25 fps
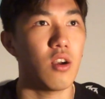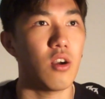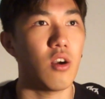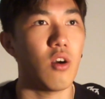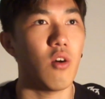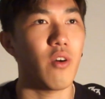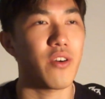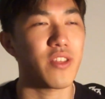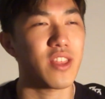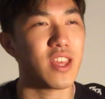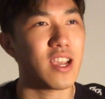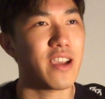
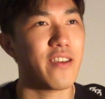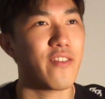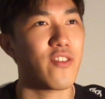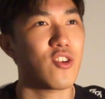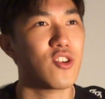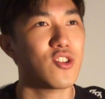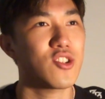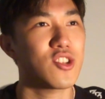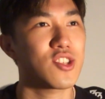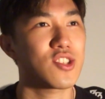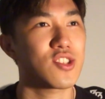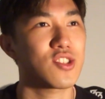Well, I think I've
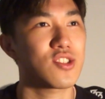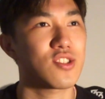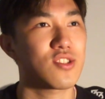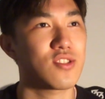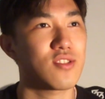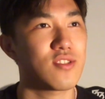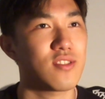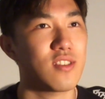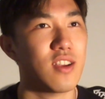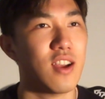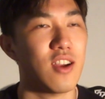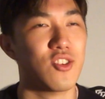heard this
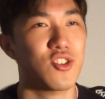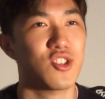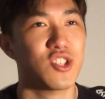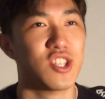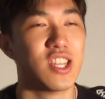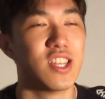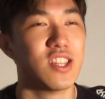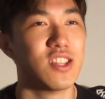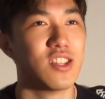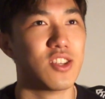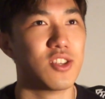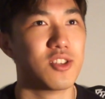or
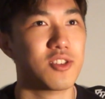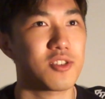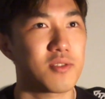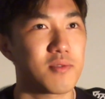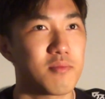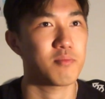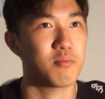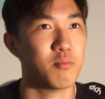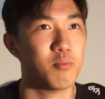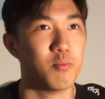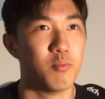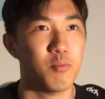seen this,
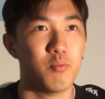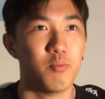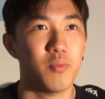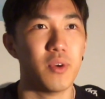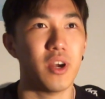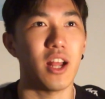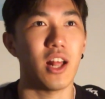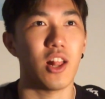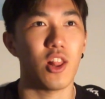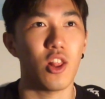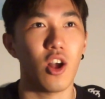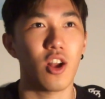
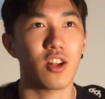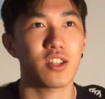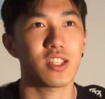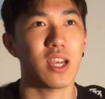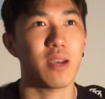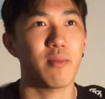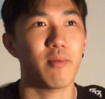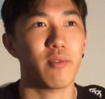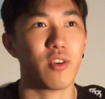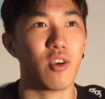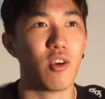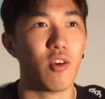but a long
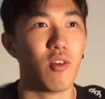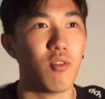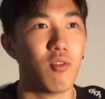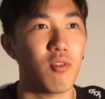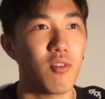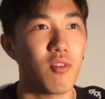time ago.